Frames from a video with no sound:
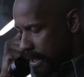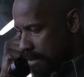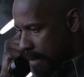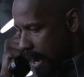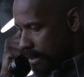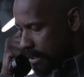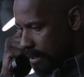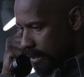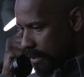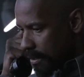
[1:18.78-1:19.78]
two
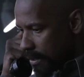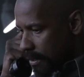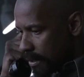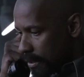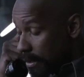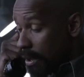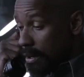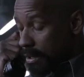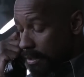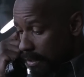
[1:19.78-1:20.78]
decades.
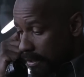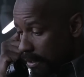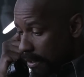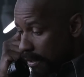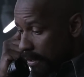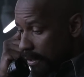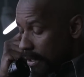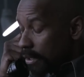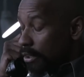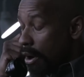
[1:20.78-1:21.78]
Look,
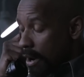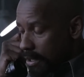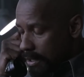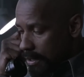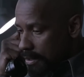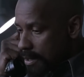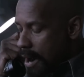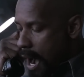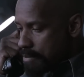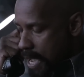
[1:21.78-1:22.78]
look,
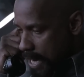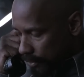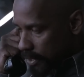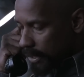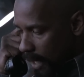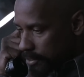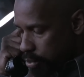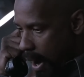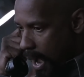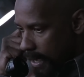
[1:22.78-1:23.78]
I'm innocent,
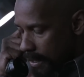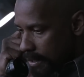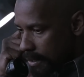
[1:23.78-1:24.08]
that's why.